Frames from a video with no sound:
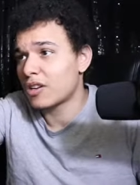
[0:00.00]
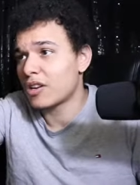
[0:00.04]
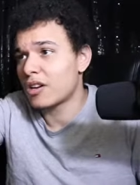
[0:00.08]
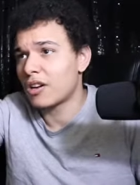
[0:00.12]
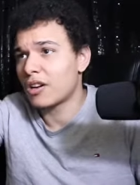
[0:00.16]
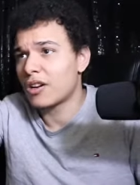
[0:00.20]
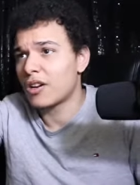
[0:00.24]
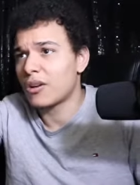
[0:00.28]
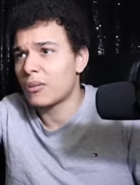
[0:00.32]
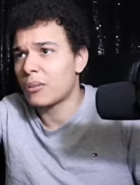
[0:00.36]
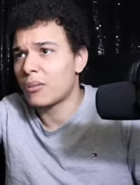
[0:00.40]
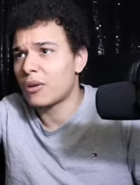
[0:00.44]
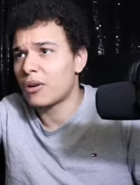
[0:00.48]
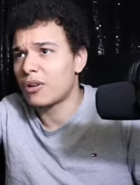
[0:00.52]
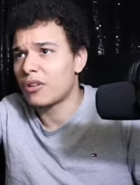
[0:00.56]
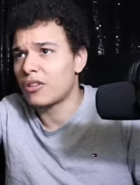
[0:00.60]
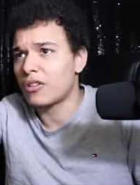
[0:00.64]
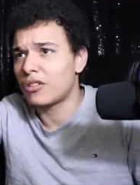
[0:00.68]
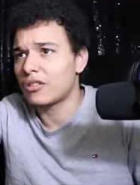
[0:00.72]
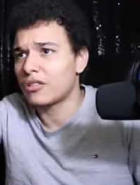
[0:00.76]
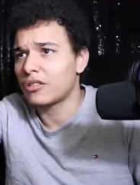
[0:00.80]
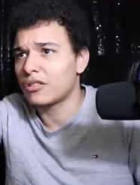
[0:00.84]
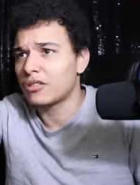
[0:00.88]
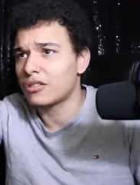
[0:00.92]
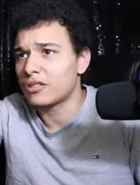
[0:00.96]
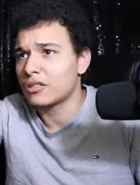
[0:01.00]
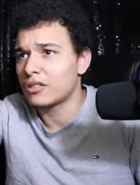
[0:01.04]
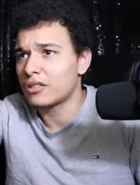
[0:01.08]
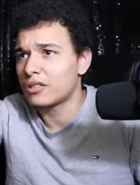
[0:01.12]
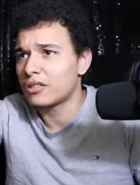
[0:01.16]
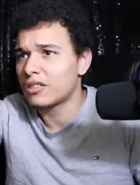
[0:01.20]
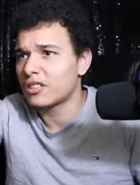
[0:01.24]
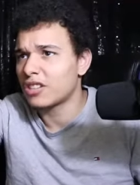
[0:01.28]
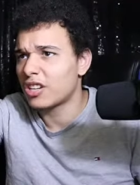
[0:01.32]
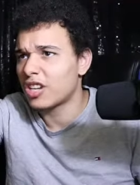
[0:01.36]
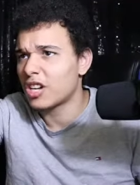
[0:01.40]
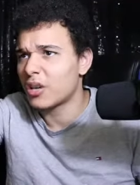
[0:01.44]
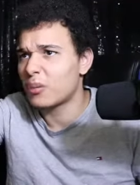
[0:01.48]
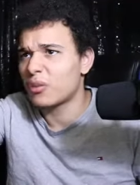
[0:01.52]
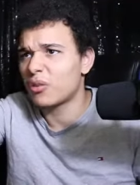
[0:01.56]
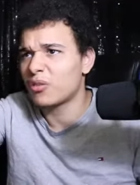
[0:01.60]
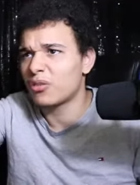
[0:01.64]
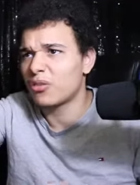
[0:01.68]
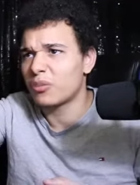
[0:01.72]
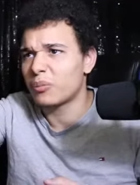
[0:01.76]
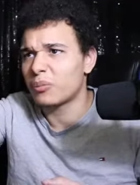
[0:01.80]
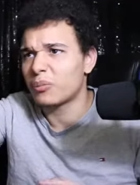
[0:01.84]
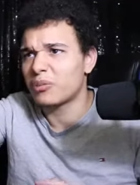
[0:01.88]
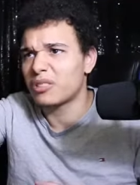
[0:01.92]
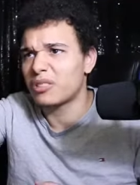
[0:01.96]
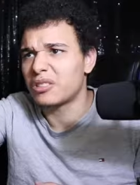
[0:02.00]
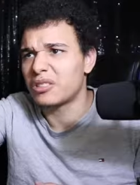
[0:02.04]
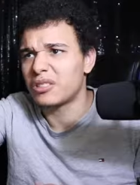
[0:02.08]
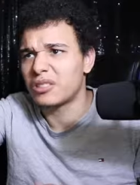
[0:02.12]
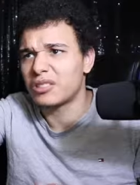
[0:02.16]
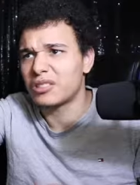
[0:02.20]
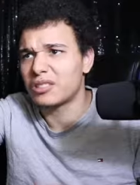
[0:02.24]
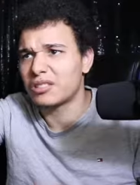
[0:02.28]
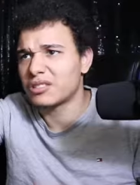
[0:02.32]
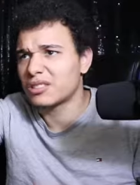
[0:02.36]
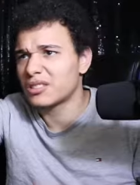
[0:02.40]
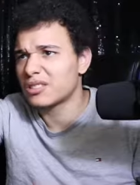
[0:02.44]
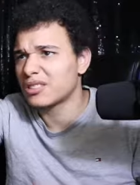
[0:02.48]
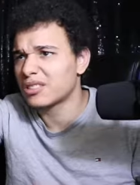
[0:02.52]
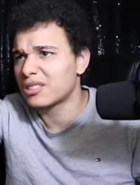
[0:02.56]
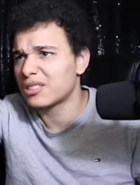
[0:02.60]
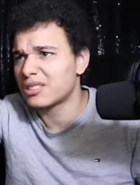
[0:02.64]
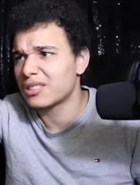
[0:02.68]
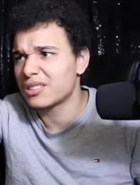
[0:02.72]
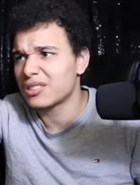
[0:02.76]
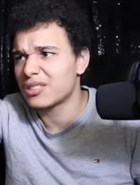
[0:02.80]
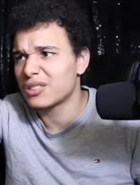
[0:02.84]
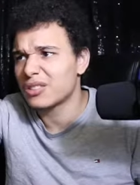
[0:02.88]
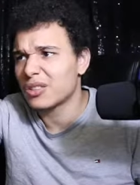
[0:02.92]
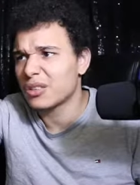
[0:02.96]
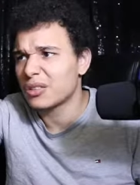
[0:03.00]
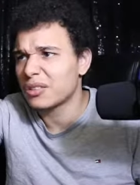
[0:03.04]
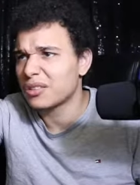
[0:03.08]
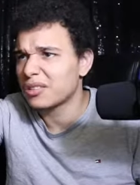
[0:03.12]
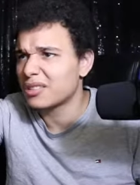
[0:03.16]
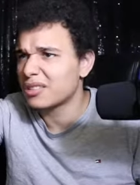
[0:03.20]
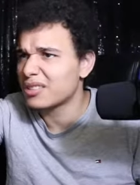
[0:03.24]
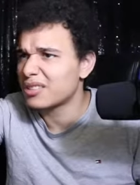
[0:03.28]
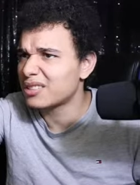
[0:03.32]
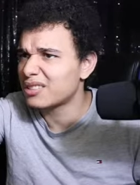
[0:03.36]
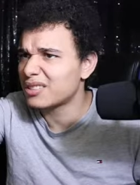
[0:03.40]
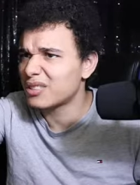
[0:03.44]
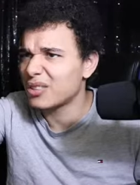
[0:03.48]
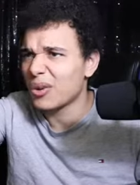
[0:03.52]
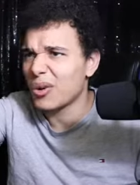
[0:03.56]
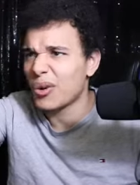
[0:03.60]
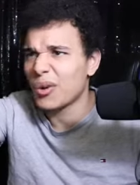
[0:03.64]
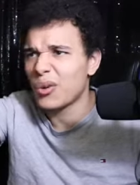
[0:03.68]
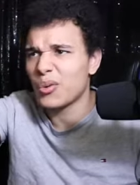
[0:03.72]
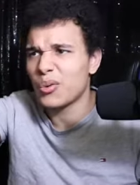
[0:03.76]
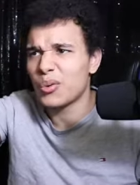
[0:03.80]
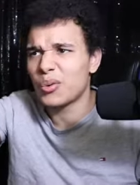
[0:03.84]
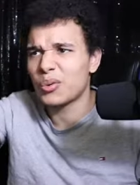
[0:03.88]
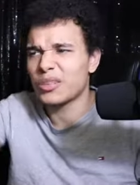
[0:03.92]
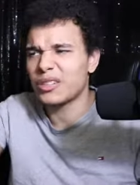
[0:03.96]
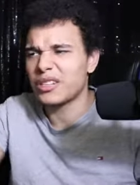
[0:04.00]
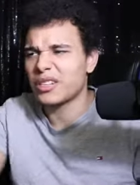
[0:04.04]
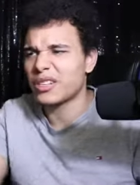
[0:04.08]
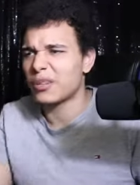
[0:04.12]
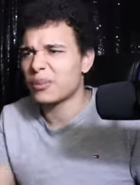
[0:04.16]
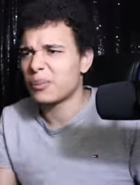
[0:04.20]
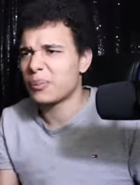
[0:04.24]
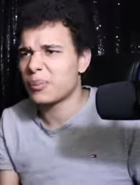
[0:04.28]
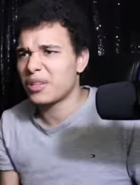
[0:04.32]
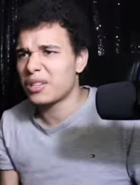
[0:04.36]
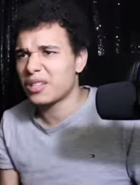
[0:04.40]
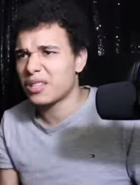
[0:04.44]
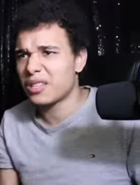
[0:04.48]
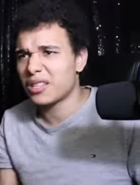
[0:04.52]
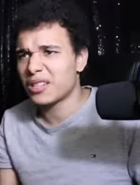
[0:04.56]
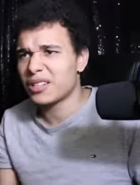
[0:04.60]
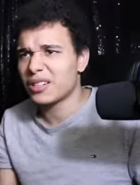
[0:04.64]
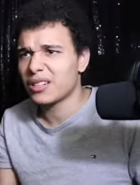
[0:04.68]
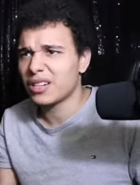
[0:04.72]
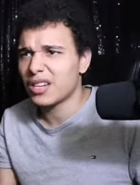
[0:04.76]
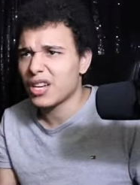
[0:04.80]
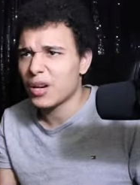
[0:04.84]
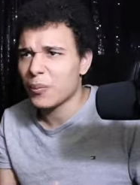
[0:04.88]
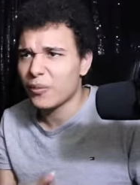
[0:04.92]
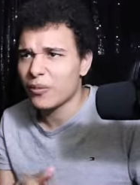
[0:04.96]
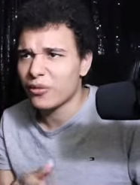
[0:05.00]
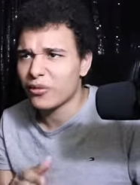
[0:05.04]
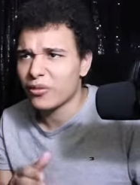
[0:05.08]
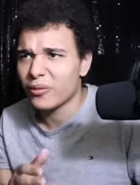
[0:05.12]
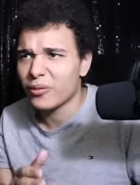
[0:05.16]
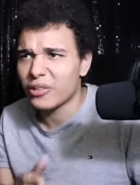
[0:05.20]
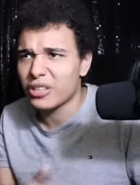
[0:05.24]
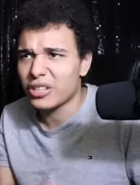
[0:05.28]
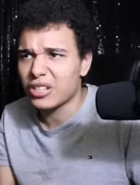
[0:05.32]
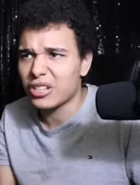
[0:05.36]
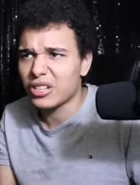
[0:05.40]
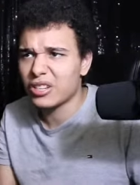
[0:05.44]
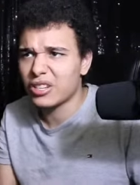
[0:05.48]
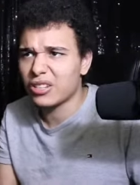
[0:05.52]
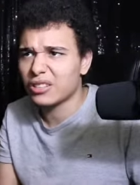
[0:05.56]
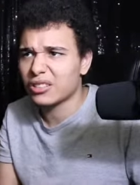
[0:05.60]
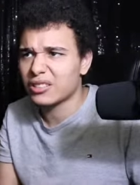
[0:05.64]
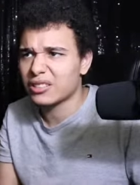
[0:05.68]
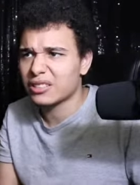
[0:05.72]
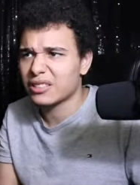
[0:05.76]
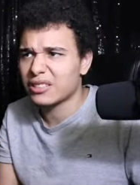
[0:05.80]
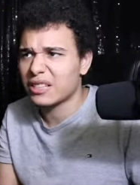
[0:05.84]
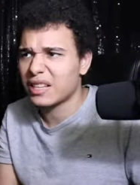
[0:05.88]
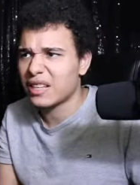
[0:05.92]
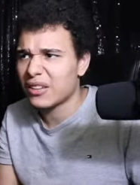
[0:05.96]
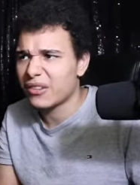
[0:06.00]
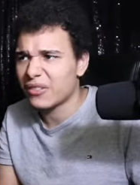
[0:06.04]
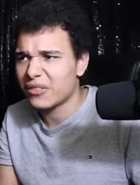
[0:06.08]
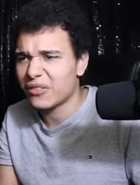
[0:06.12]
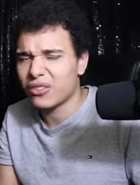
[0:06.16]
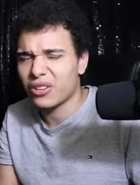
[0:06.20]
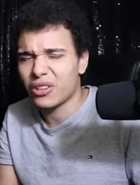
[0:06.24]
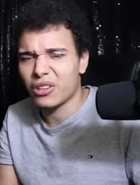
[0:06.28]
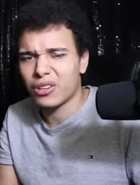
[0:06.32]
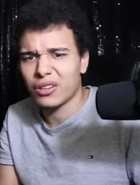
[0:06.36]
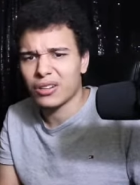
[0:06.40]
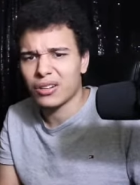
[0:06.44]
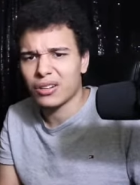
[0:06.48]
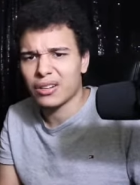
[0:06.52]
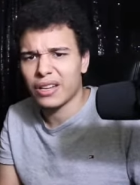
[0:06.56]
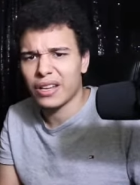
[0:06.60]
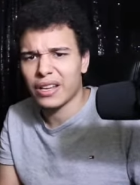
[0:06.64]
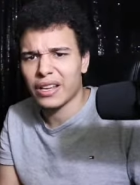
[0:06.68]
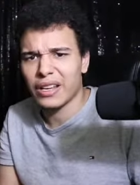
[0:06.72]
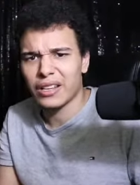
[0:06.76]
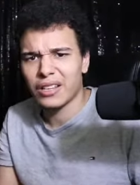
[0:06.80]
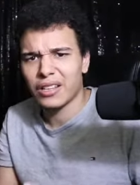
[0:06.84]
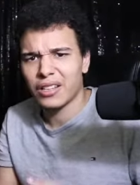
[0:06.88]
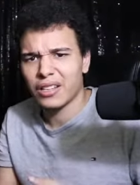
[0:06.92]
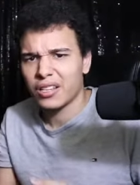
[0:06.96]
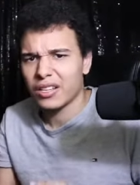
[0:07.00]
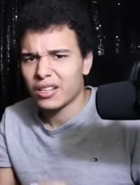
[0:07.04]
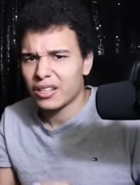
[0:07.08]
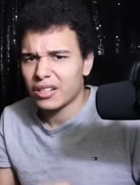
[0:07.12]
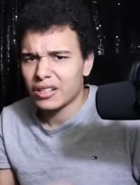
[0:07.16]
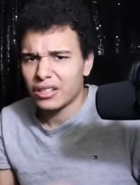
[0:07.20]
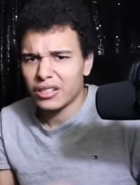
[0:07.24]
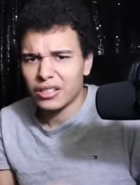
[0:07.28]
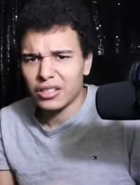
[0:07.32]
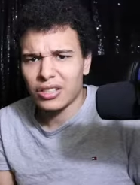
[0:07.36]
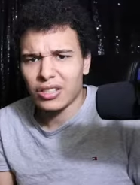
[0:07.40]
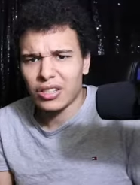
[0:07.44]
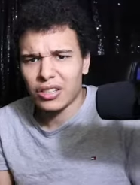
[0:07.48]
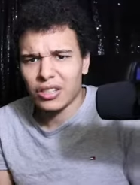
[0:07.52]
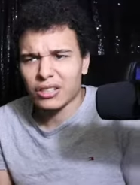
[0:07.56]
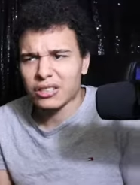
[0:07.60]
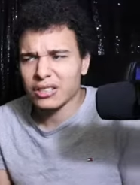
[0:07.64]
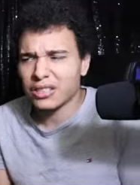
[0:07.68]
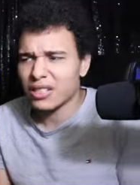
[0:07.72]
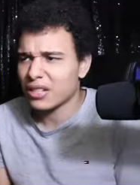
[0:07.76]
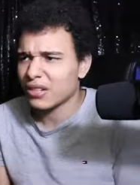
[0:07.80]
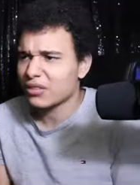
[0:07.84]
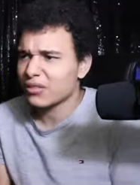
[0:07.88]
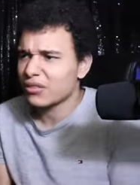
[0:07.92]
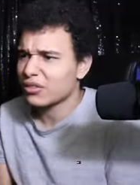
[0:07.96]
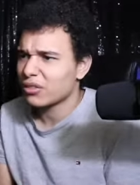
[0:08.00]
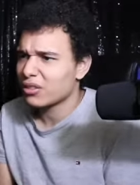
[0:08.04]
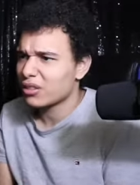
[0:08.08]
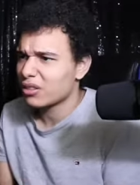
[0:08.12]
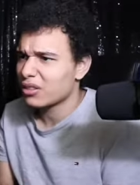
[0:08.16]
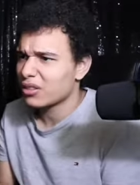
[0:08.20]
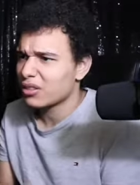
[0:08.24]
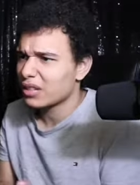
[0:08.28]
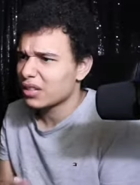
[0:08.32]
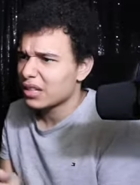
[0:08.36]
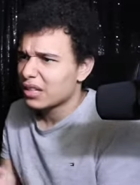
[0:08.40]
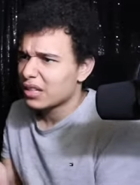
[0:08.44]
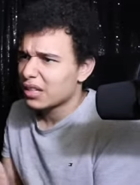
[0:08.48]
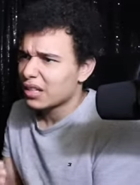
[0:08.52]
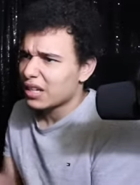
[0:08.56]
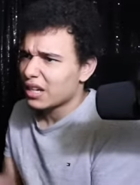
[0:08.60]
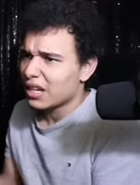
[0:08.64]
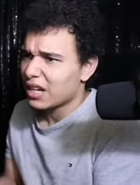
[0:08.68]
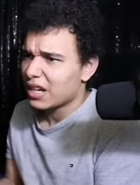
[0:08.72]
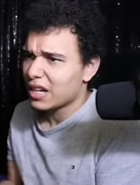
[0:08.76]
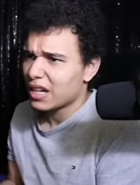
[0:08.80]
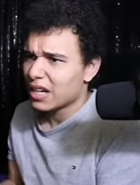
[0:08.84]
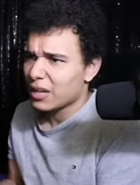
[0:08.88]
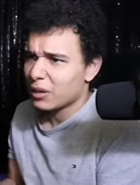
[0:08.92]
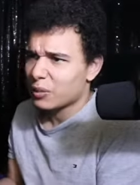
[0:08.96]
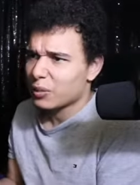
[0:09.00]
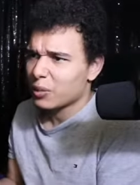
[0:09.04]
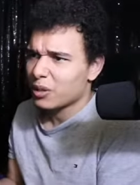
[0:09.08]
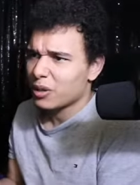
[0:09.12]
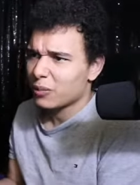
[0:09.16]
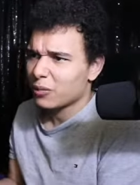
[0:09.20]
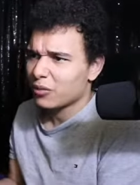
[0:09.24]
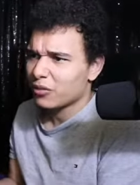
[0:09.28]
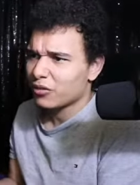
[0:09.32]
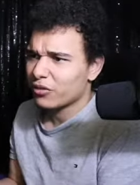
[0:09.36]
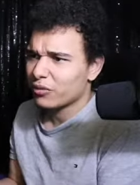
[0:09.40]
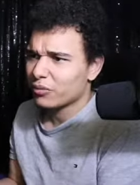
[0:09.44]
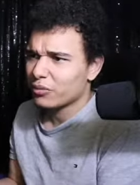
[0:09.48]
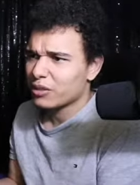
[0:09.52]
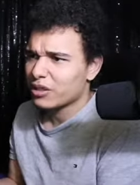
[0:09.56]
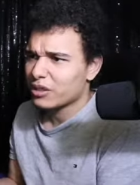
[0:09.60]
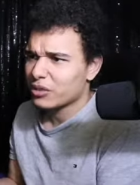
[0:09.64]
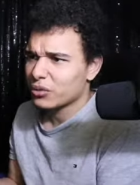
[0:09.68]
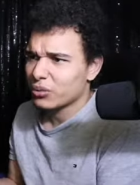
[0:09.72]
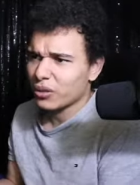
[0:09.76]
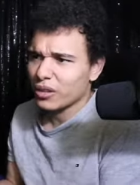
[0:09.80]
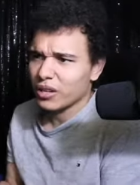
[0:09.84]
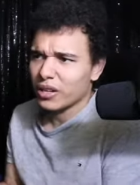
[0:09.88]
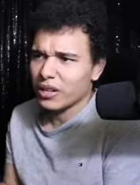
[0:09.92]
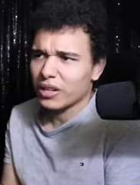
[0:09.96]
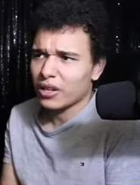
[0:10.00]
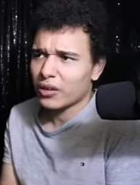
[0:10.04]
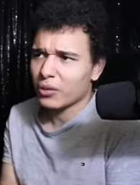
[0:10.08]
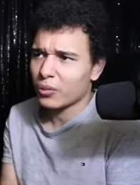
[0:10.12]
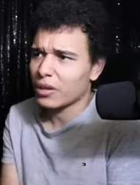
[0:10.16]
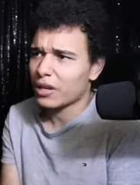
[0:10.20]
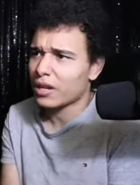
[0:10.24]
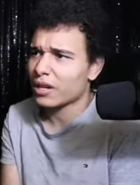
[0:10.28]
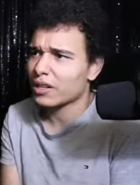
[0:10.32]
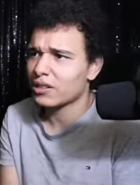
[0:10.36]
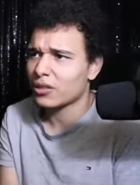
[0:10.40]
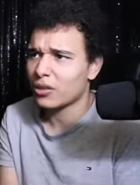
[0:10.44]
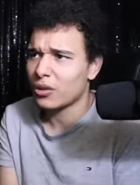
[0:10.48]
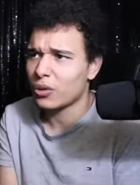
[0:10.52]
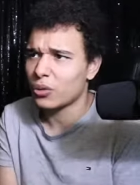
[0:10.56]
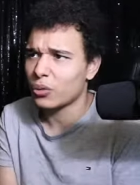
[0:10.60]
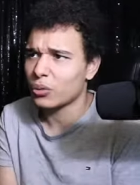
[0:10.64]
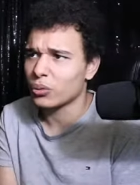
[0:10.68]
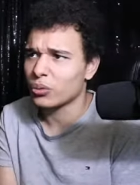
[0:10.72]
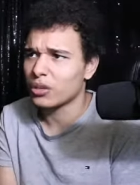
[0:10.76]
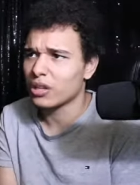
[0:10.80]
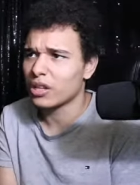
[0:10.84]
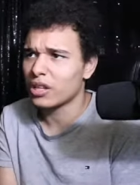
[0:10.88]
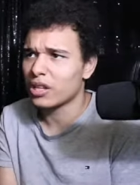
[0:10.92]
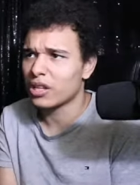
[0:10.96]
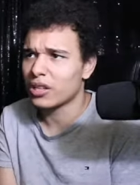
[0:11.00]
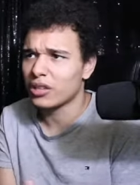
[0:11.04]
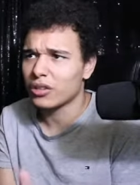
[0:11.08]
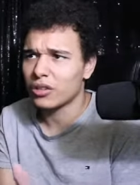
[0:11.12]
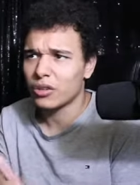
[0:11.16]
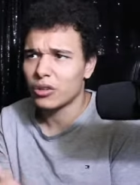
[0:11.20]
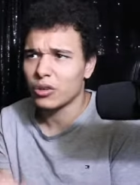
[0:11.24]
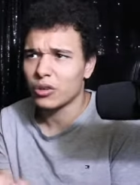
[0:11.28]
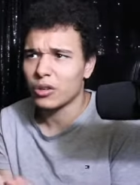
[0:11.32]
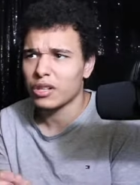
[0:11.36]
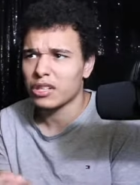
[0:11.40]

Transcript: Come on. Coming from just this old LP and coming from Youngs Teflon, like the Young Teflon, and him coming from this right here, we got the whole thing though.